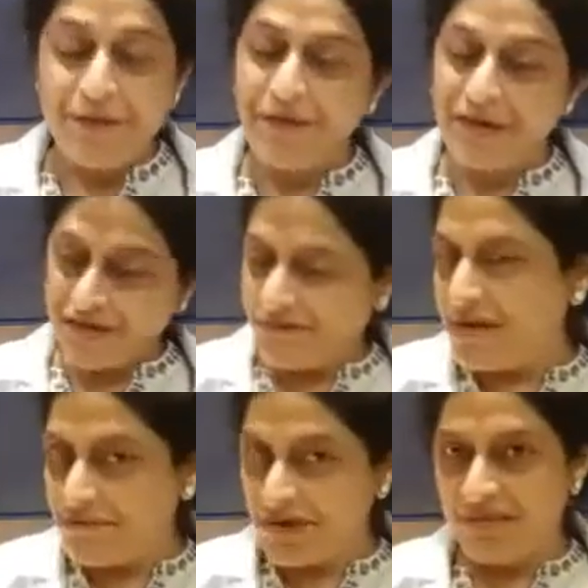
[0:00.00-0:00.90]
But
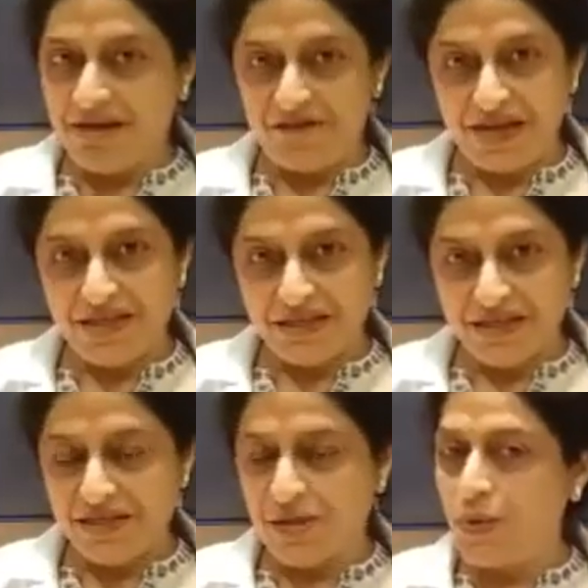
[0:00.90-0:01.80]
remember, my
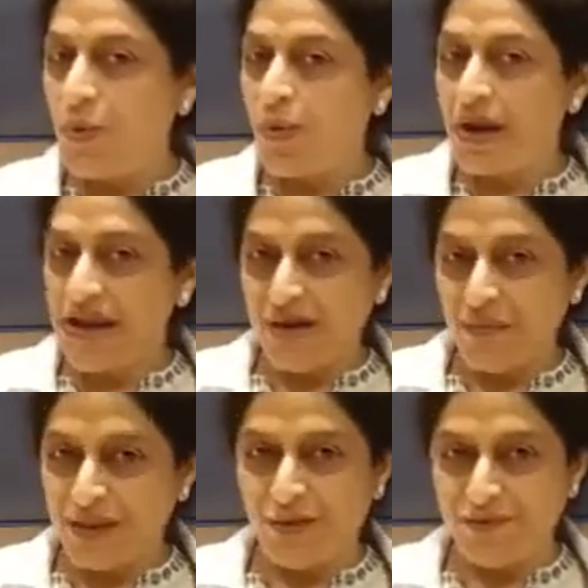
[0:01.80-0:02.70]
friends, no gain
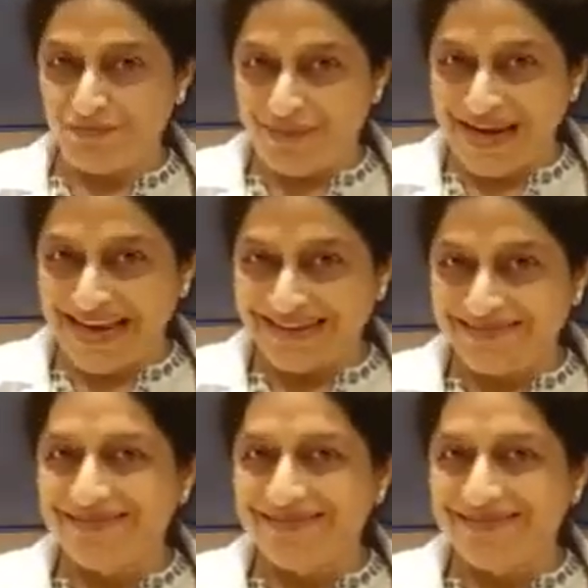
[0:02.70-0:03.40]
without pain.